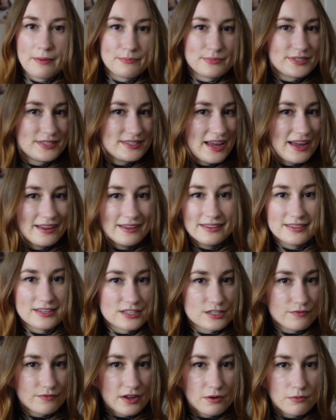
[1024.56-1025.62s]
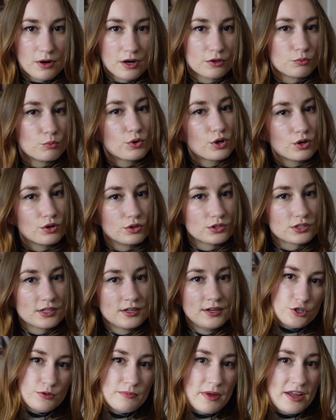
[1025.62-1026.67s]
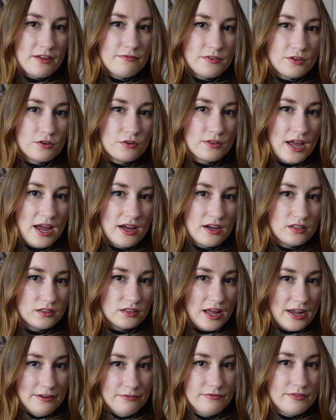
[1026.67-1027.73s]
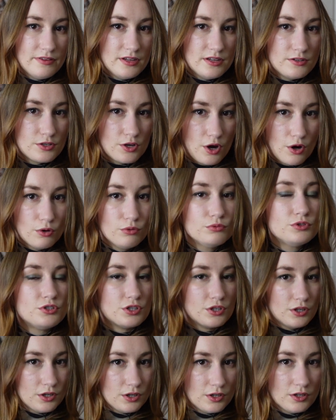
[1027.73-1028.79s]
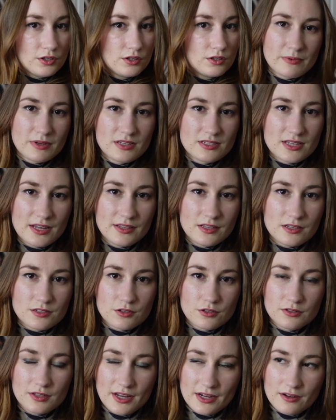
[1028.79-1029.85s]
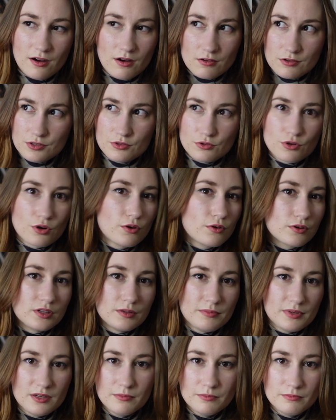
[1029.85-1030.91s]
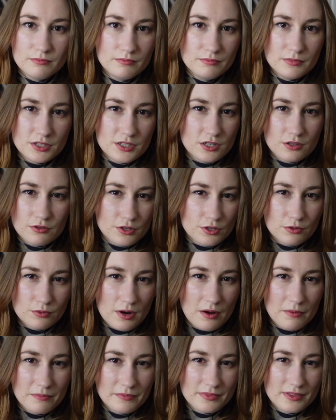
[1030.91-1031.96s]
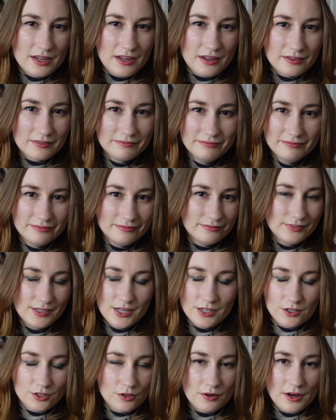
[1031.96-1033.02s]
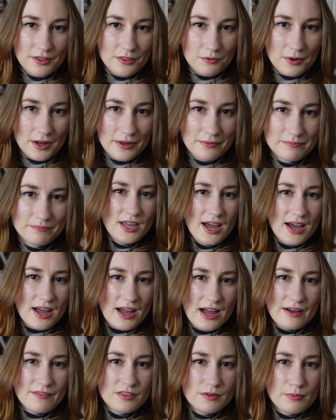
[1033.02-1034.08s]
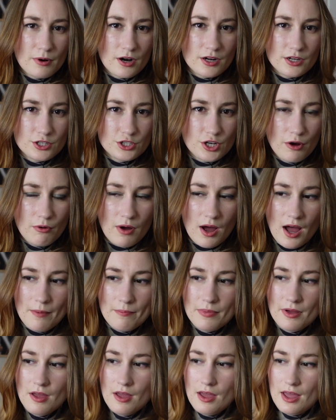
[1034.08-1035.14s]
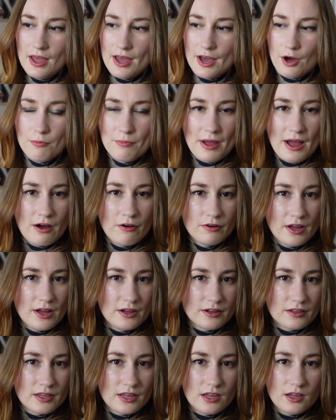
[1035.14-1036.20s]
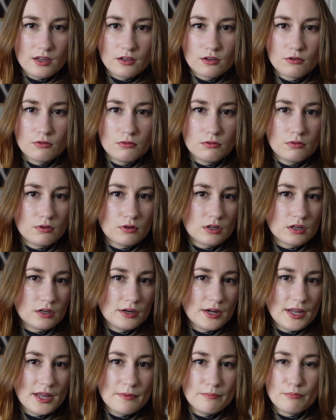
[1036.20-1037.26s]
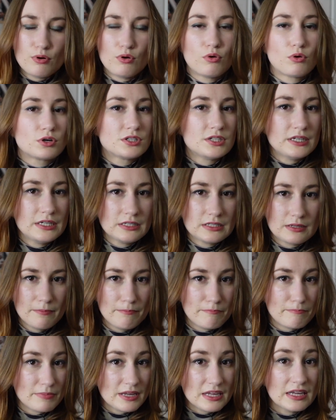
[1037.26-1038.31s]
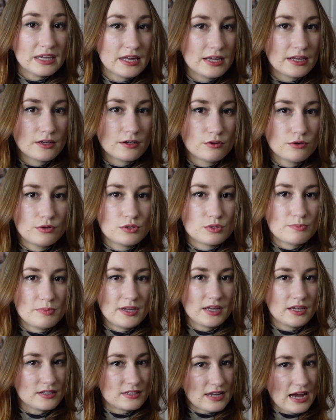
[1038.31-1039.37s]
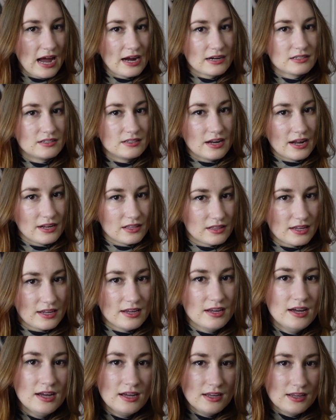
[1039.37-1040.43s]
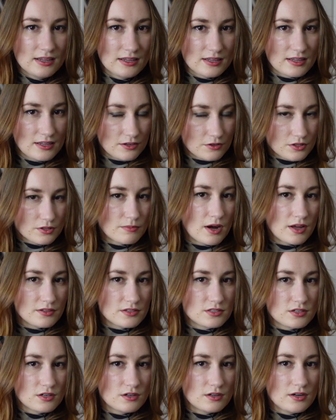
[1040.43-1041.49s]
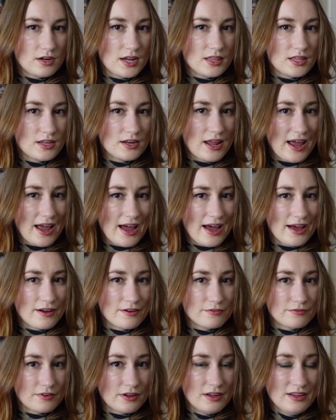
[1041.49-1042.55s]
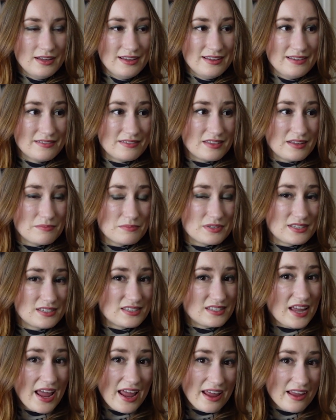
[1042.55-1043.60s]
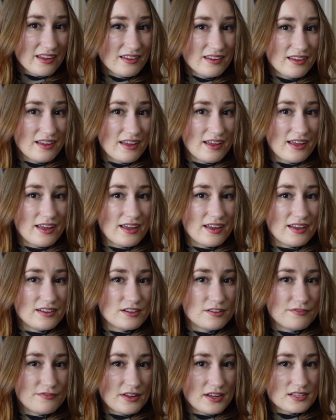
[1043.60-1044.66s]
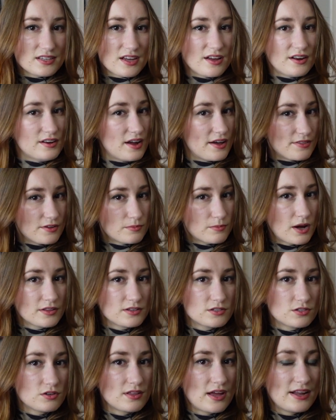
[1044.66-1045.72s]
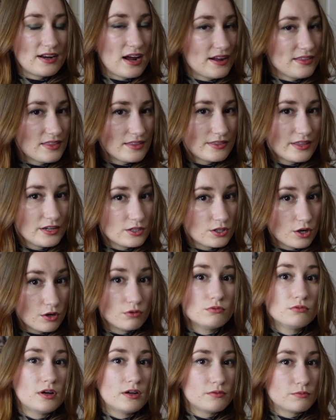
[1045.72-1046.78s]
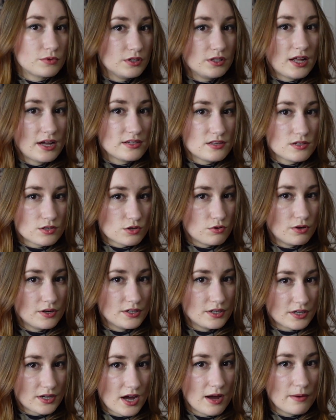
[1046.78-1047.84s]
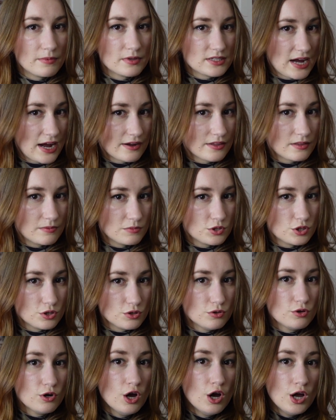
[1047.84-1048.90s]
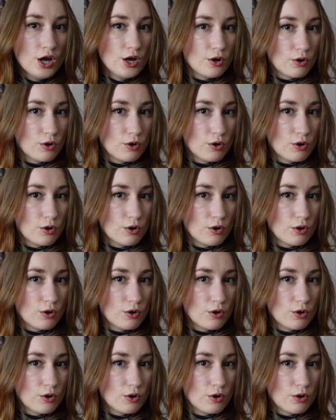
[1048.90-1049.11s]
upset in this Feywild world. She may feel that a life is owed to her. That being said, this could like also totally be a material realm thing. It could go either way. But yeah, have the party show up, help out a king or important being who's being attacked nightly, kill the monster, and then have them stay and face another monster that night that they don't realize is going to come attack them too,